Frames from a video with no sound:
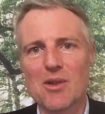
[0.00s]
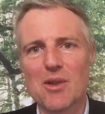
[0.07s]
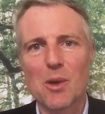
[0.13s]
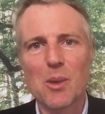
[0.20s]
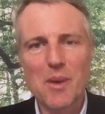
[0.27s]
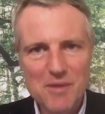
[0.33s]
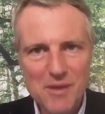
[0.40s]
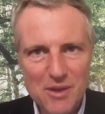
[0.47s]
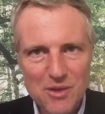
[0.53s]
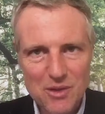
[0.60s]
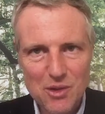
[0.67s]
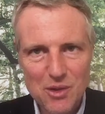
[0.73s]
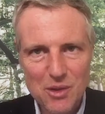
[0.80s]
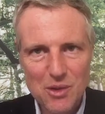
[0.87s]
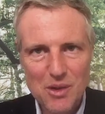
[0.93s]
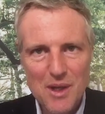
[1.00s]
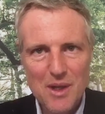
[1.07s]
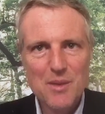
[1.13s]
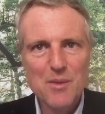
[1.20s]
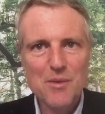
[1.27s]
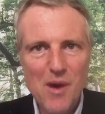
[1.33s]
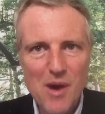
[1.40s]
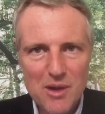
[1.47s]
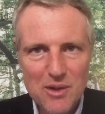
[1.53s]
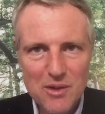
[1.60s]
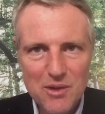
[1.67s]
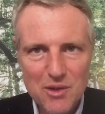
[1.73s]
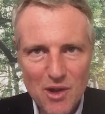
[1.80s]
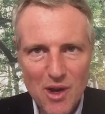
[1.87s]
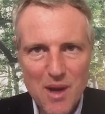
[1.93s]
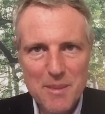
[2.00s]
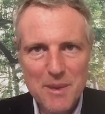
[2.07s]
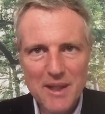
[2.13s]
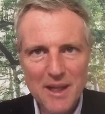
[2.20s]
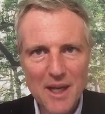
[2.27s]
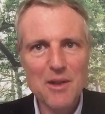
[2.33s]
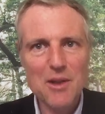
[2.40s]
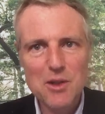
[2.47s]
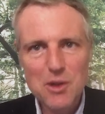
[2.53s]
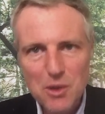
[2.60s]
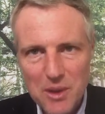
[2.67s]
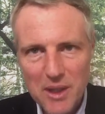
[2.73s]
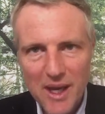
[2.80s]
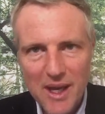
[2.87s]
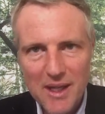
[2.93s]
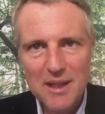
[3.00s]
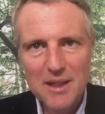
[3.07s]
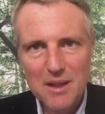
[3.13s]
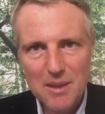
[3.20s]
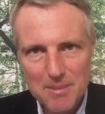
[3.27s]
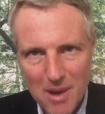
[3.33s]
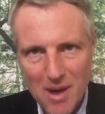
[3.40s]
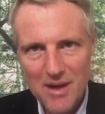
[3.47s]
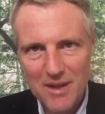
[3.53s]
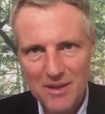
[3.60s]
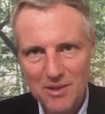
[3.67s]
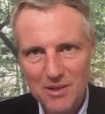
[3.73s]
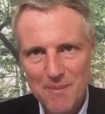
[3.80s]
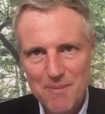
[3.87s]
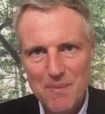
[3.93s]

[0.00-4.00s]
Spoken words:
equivalent to France, Germany, and the UK combined.